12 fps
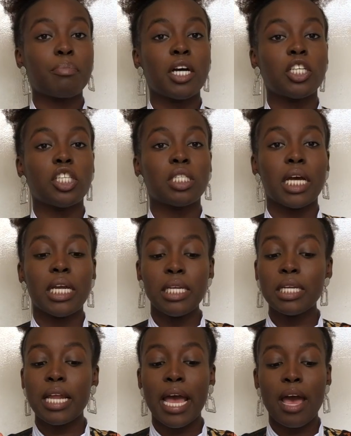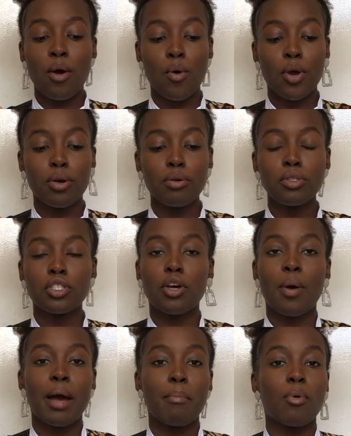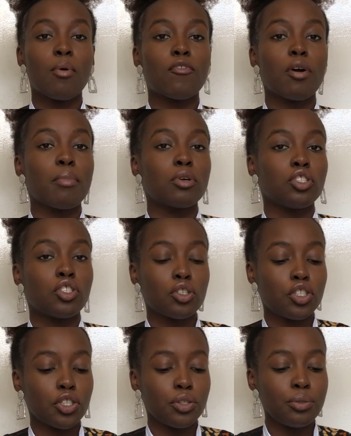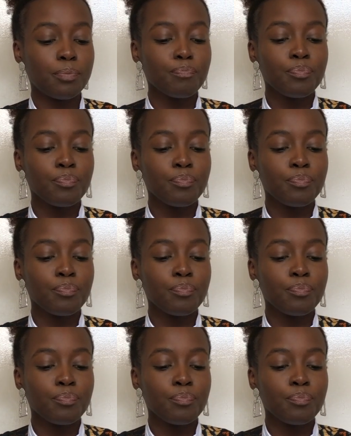purchase, I needed hair oil, so I bought from Ojoju,